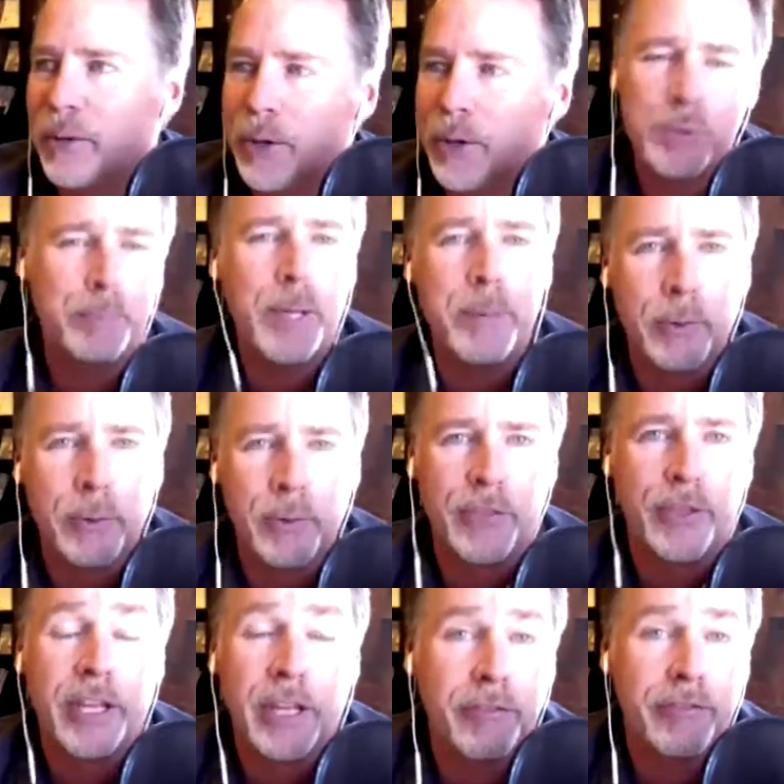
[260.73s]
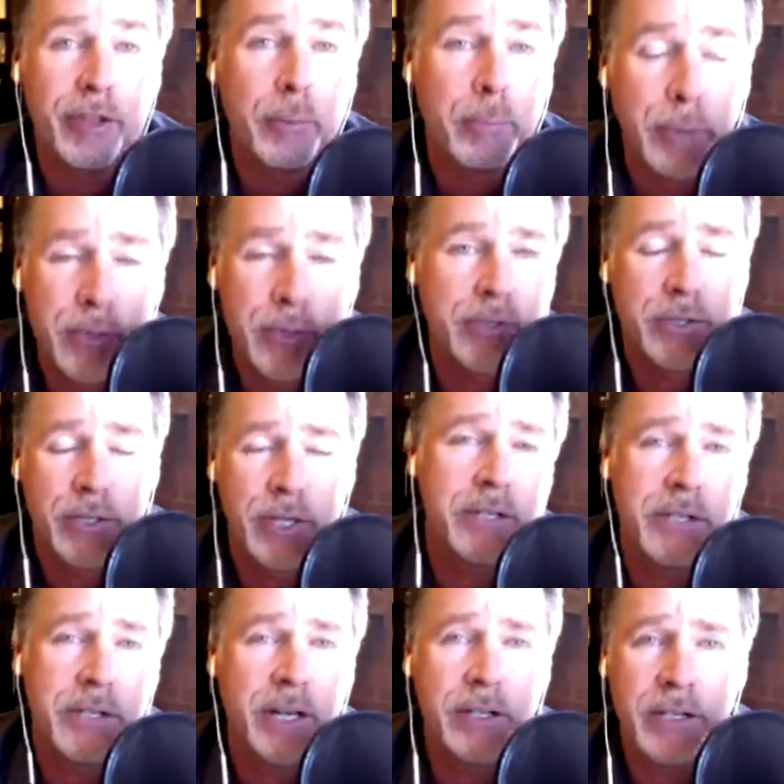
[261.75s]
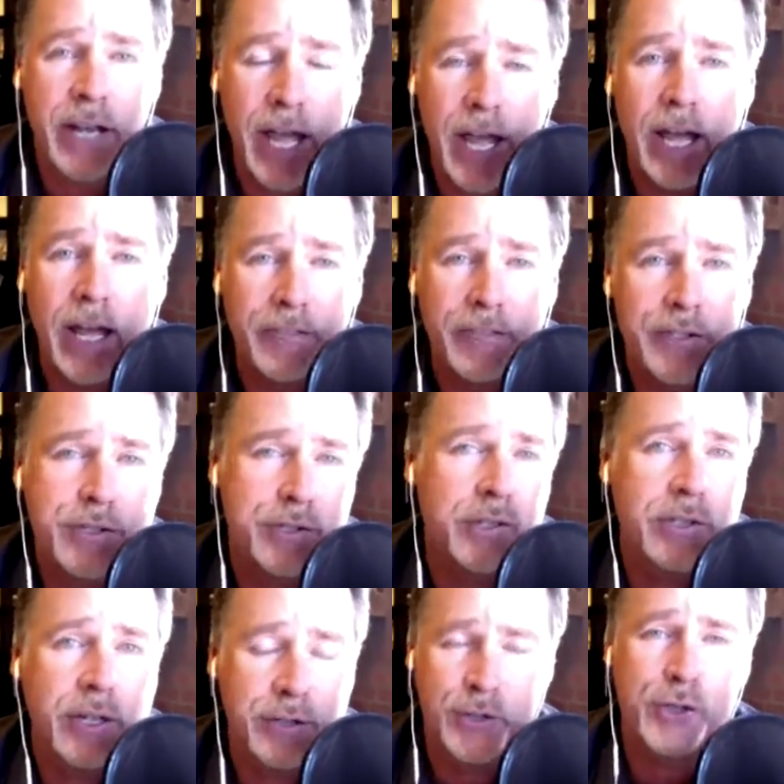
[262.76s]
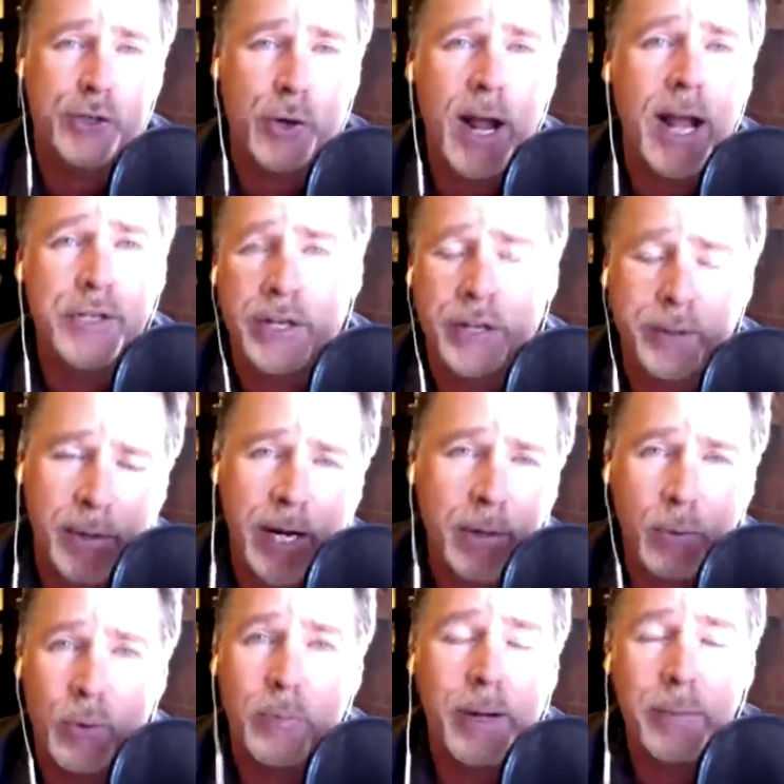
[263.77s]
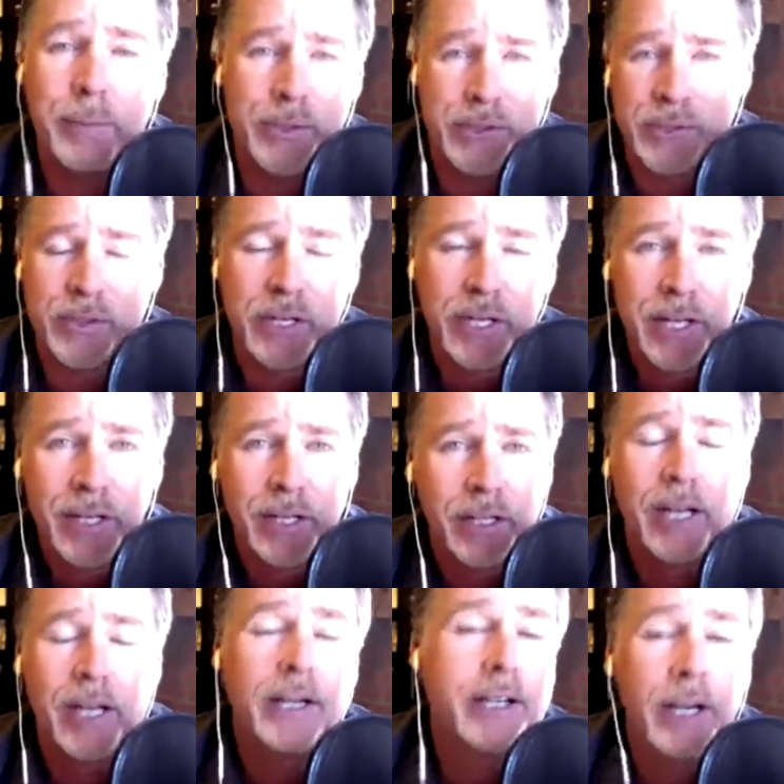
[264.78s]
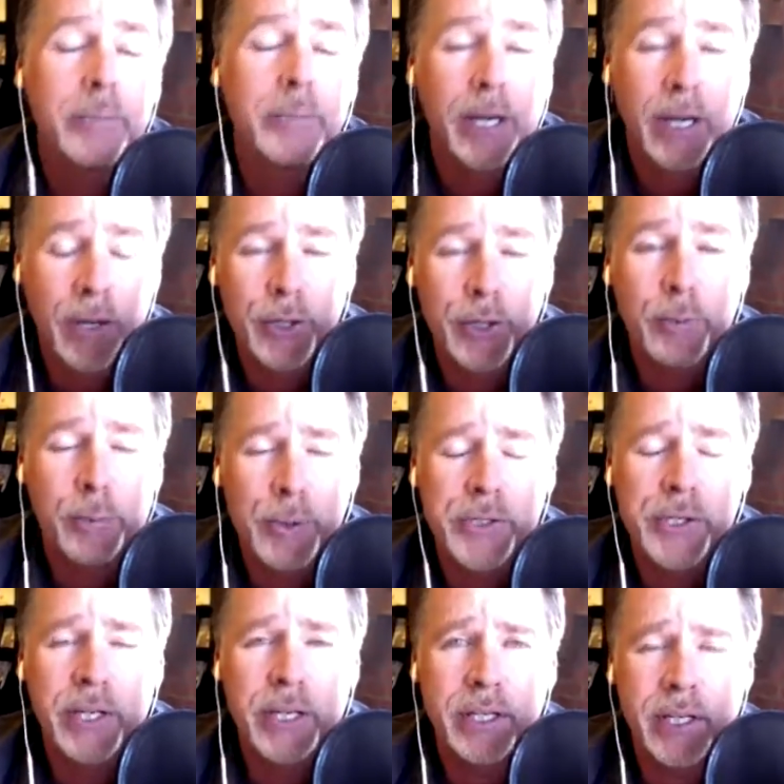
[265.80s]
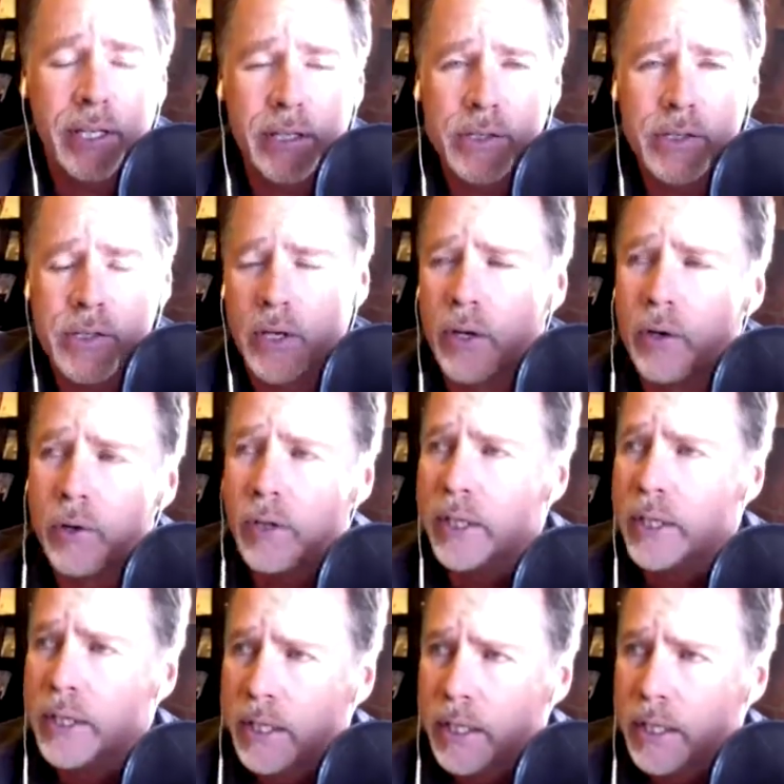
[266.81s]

Most people think their business gets cut in half. It's tragedy, right? Well, my business got cut by 100%, and so